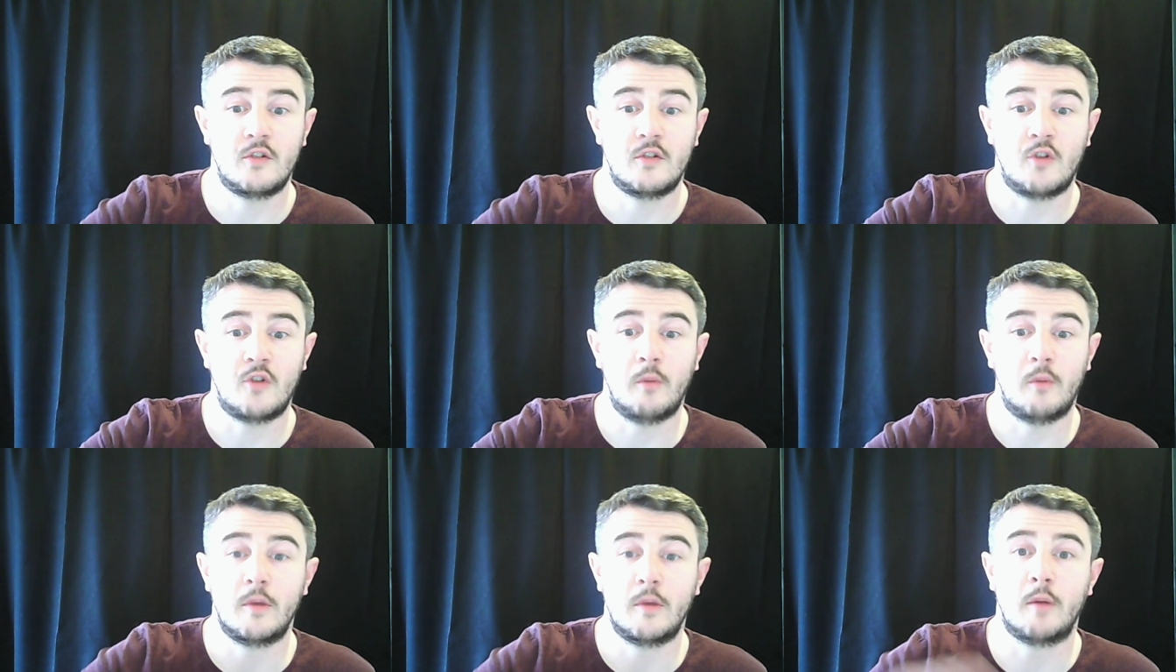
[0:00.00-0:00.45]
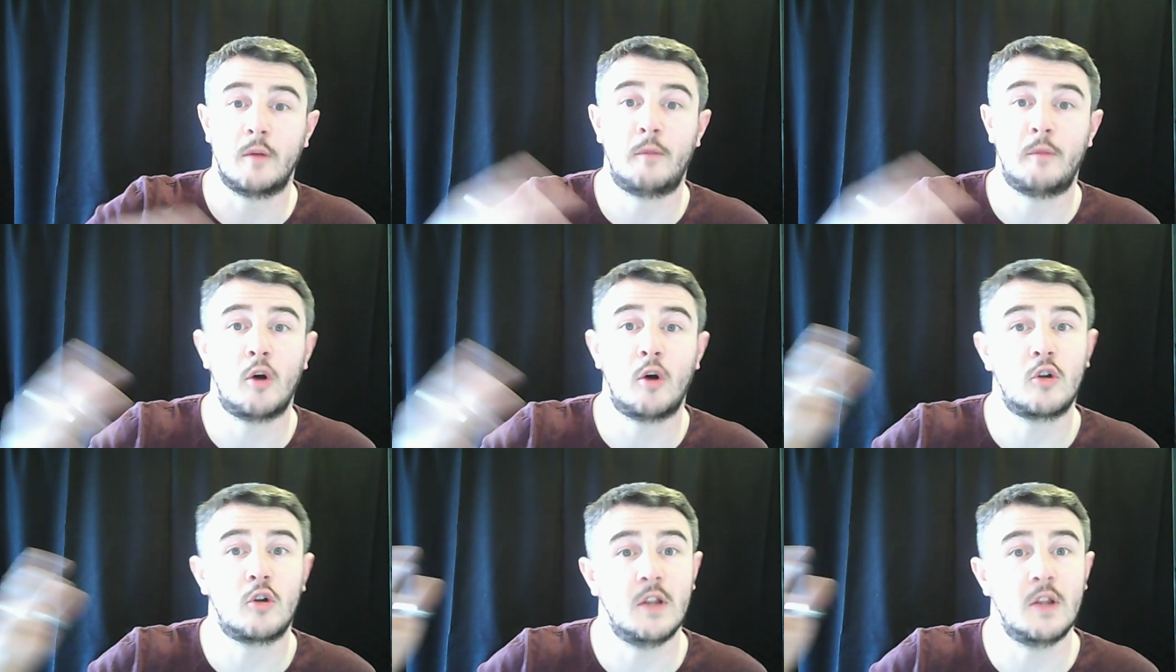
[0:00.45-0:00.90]
zombie
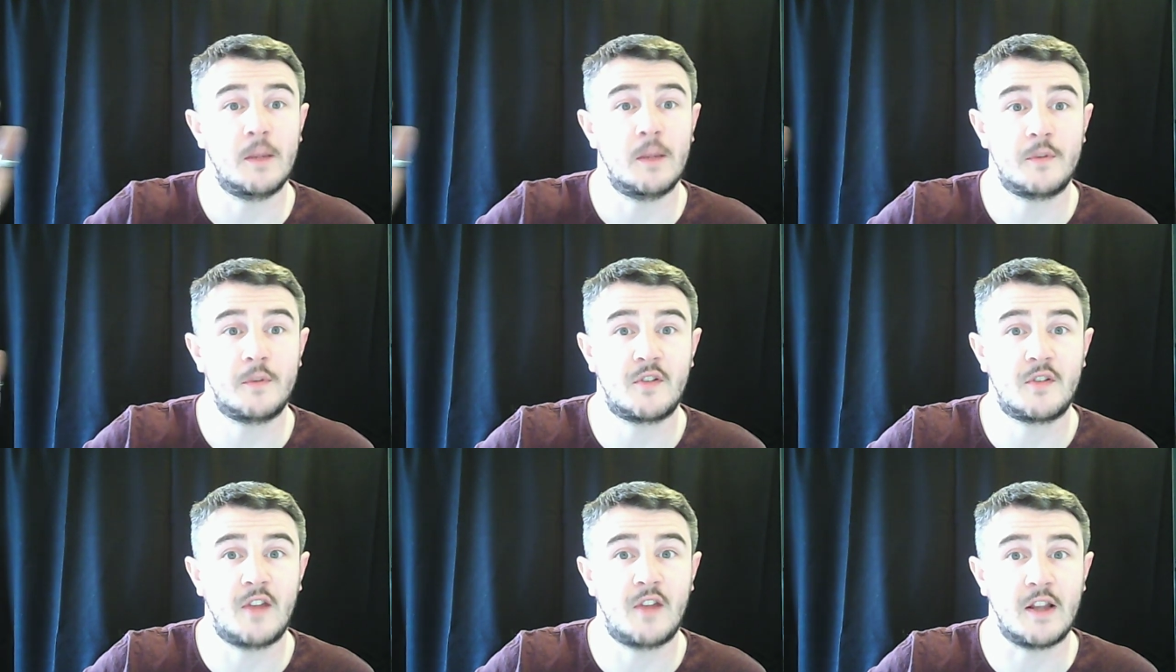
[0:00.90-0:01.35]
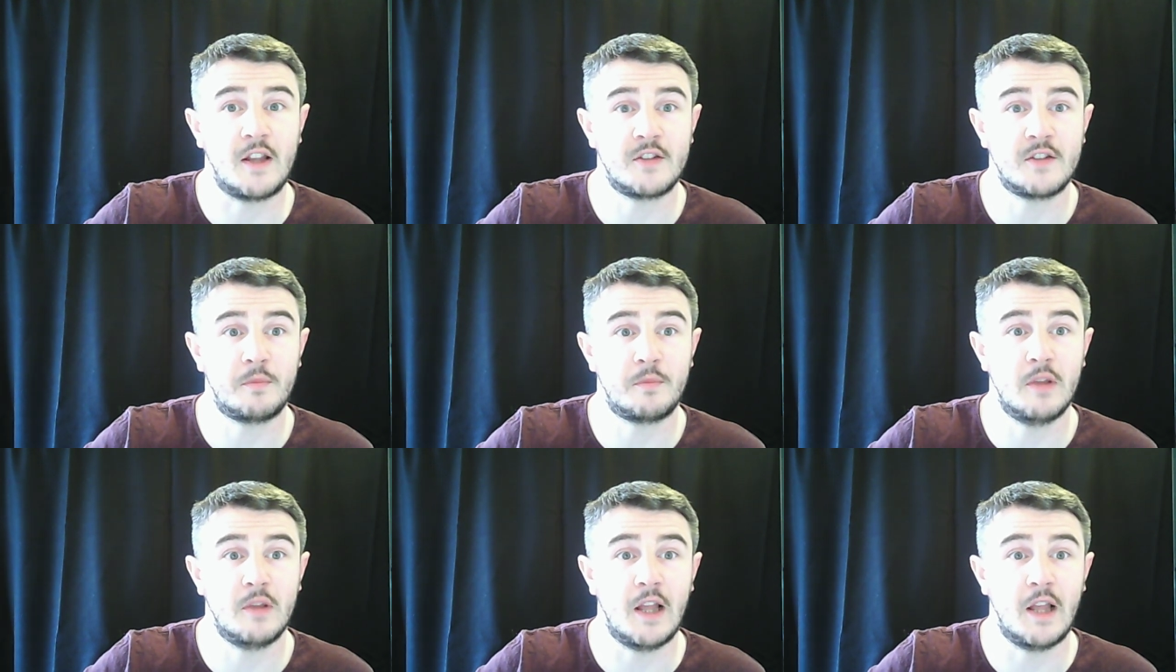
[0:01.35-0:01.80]
apocalypse
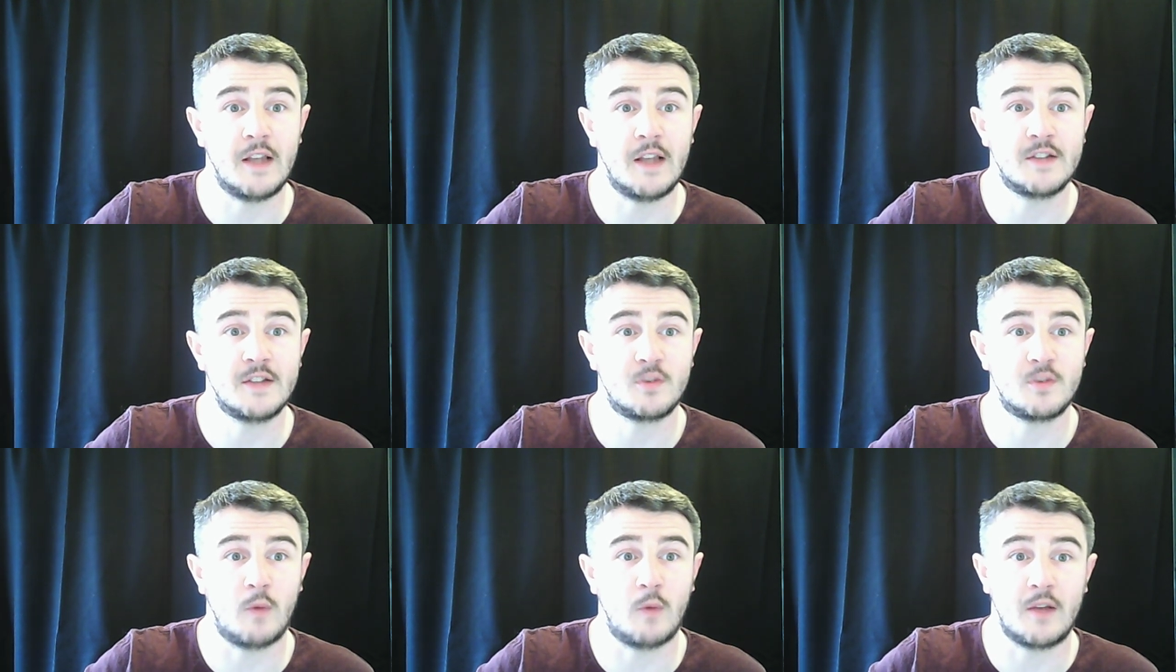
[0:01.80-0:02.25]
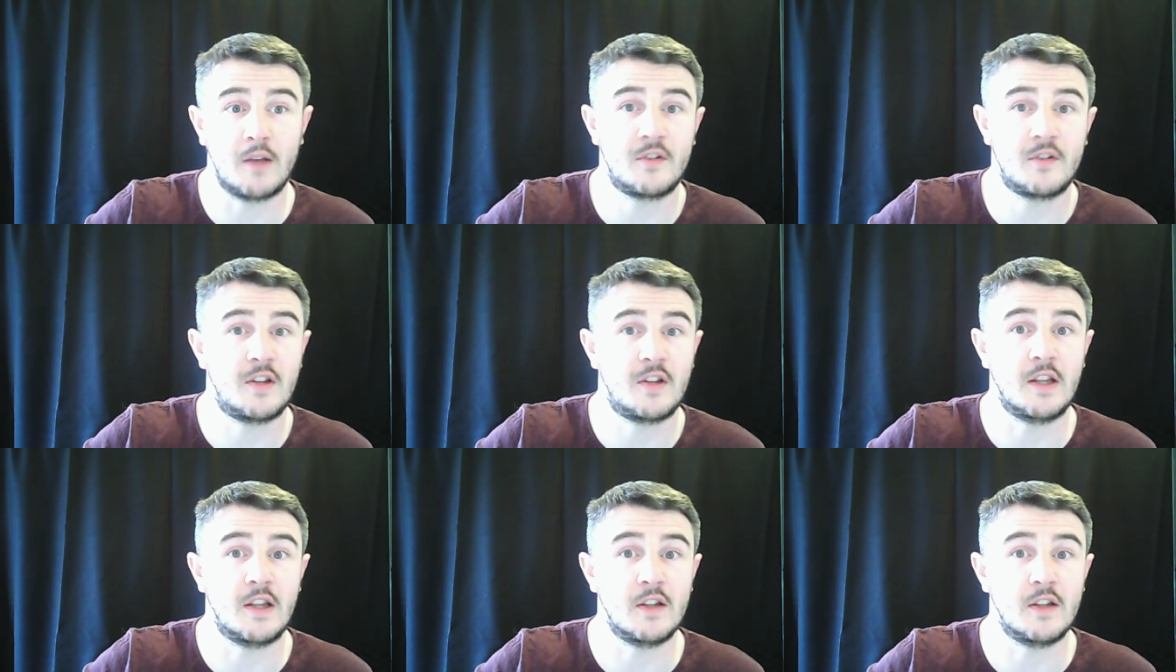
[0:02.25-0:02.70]
takes place
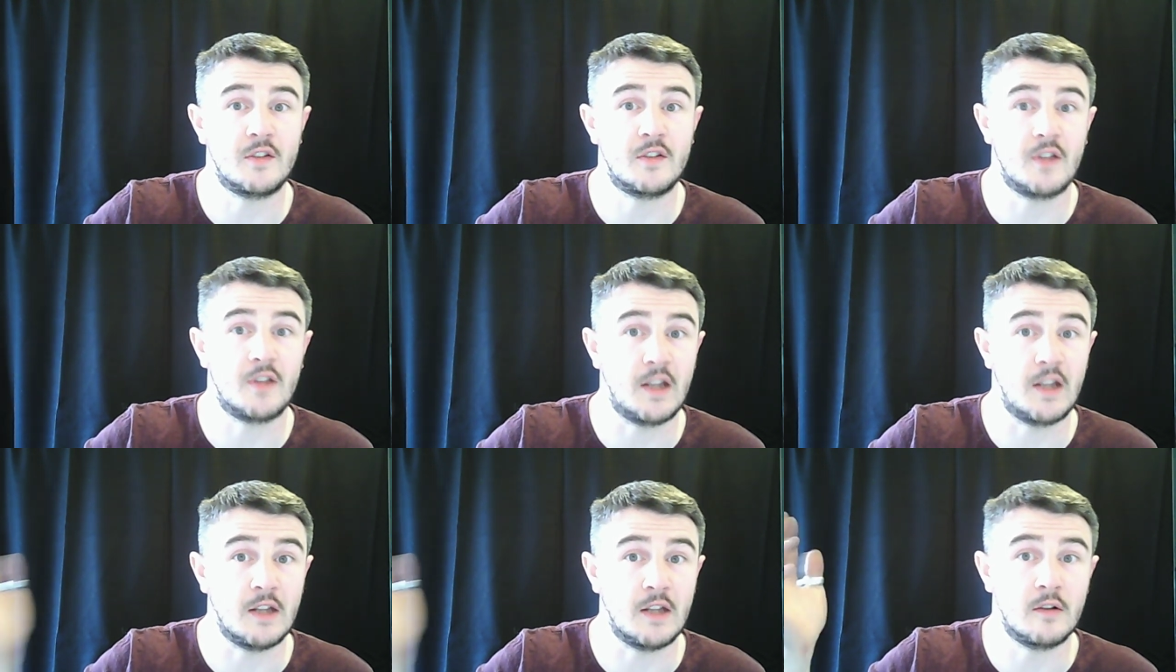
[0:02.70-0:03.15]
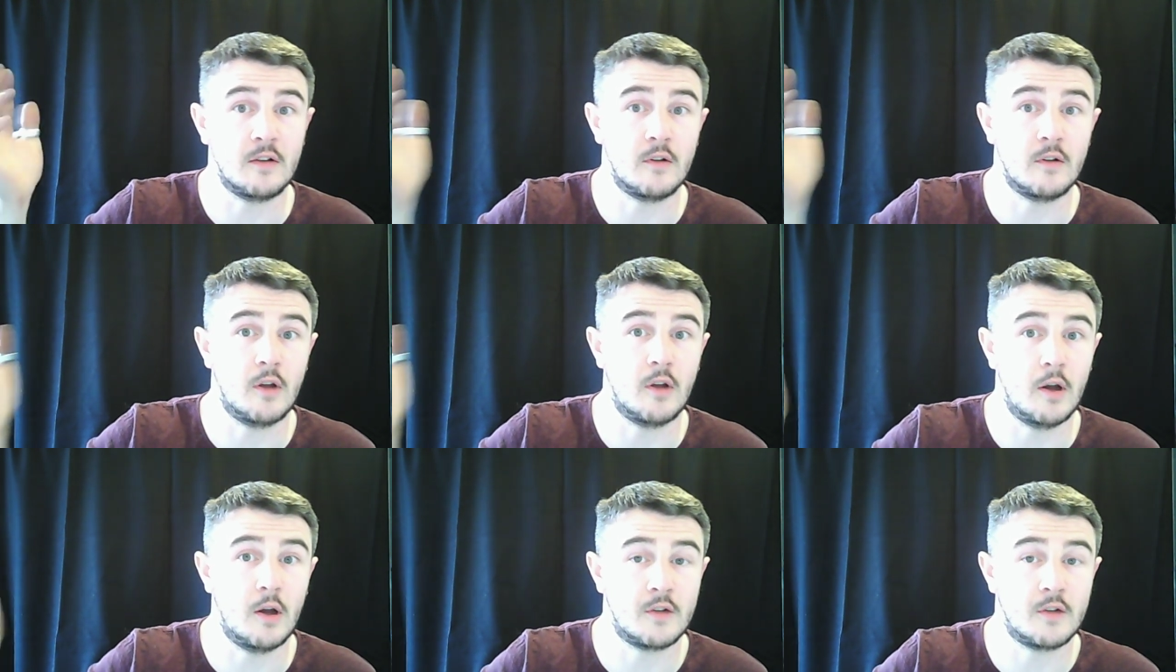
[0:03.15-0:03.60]
whilst he's
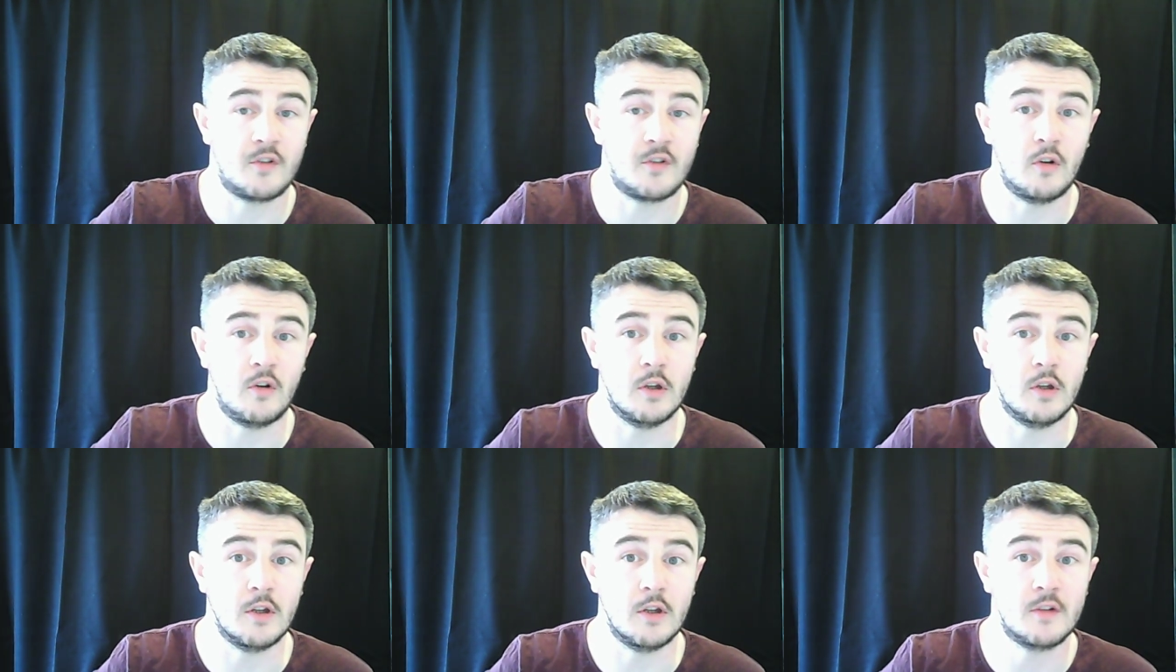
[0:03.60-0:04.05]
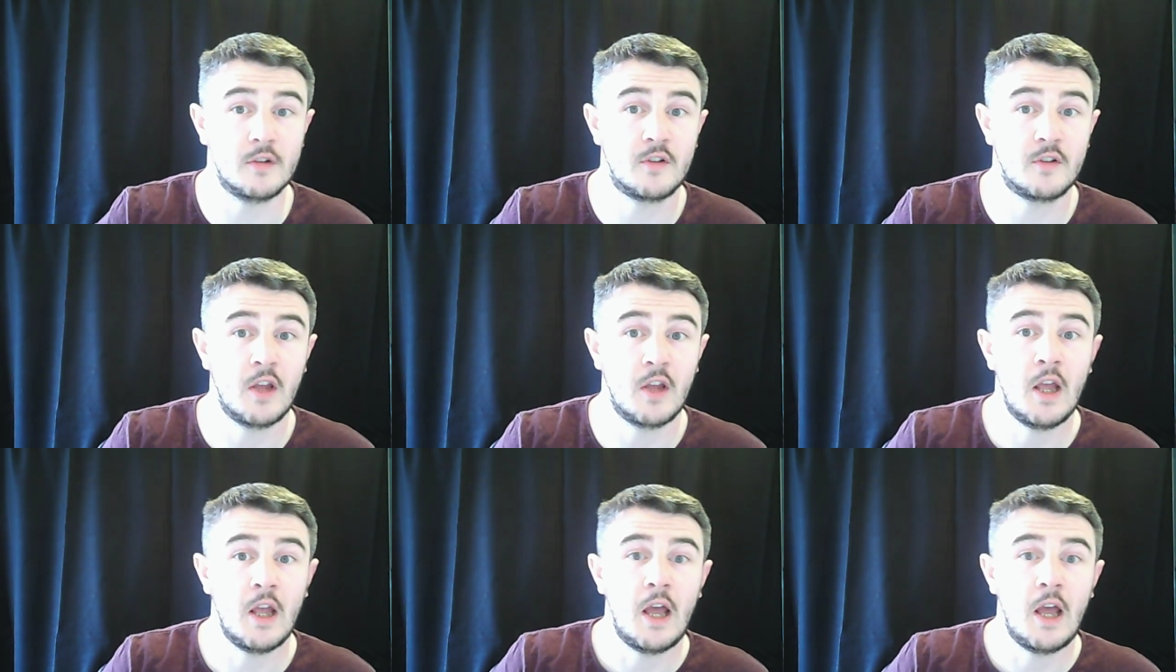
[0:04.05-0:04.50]
in a toilet.